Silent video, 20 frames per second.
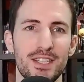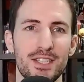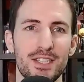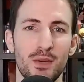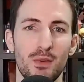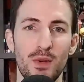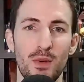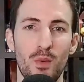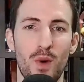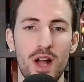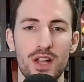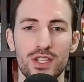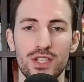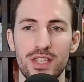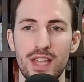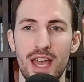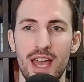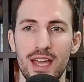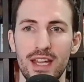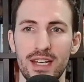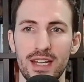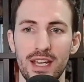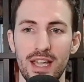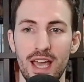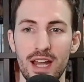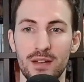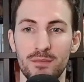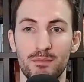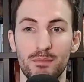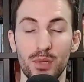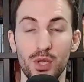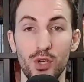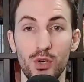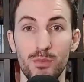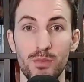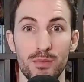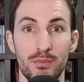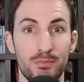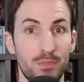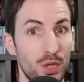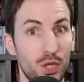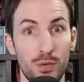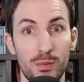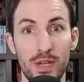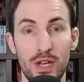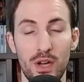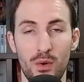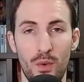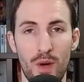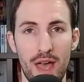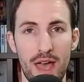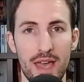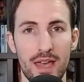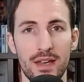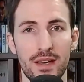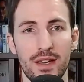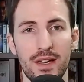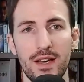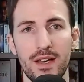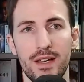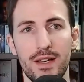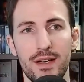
so we watched that, and it kind of blew me away.